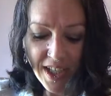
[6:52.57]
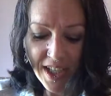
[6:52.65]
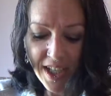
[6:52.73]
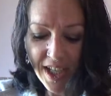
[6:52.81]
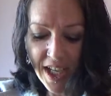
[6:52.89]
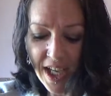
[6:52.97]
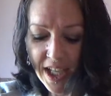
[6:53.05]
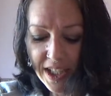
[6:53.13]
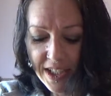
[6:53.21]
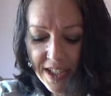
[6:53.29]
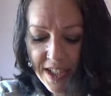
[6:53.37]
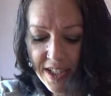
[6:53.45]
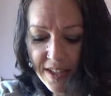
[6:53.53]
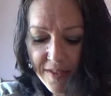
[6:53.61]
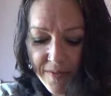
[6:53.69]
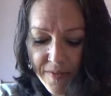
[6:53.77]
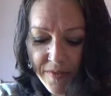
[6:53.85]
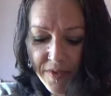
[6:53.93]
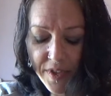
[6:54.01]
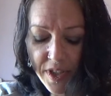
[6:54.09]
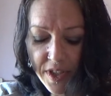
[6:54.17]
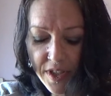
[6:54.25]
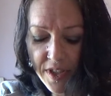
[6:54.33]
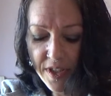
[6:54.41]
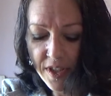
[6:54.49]
And
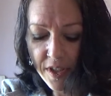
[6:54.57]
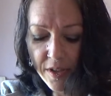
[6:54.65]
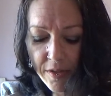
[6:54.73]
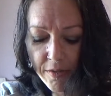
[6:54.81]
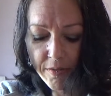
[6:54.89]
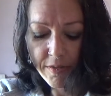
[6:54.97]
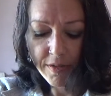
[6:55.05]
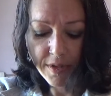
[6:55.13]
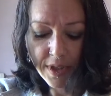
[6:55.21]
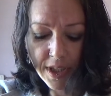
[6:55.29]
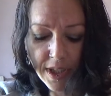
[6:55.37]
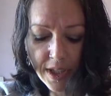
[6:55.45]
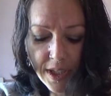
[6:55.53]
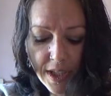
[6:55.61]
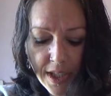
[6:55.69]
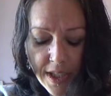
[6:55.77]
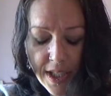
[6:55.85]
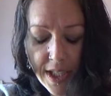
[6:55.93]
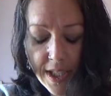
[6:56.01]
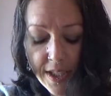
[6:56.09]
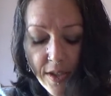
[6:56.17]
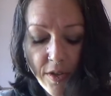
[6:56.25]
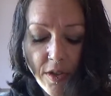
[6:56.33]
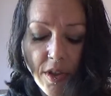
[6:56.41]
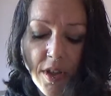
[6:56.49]
so it is
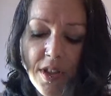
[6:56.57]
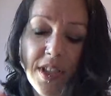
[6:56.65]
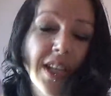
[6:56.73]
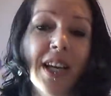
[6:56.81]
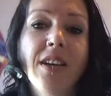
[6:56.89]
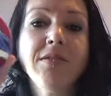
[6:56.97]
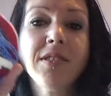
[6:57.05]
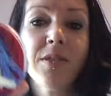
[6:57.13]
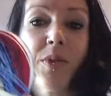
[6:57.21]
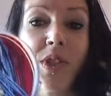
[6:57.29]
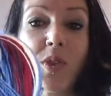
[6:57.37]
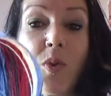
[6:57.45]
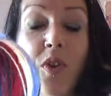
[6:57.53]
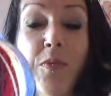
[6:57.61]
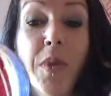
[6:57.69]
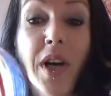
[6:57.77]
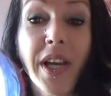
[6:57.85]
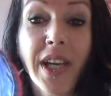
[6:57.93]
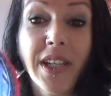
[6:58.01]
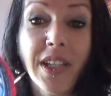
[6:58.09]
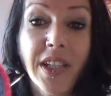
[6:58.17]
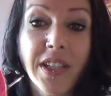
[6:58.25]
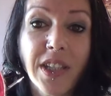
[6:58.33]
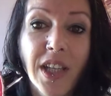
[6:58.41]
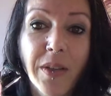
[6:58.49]
Nonatus House, which is one of my
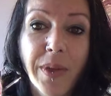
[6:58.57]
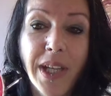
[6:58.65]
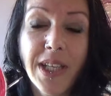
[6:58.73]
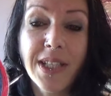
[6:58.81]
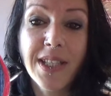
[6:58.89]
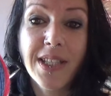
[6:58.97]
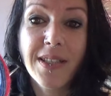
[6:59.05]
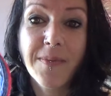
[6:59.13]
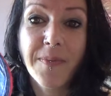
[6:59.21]
hand-dyed colourways.